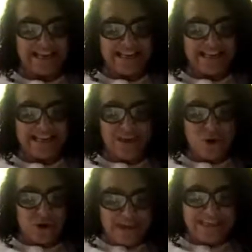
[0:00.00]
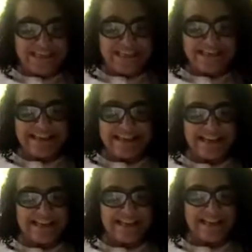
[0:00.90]
yeah, your critical
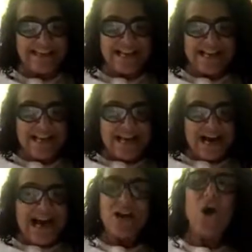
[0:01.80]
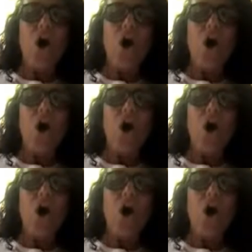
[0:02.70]
thinking are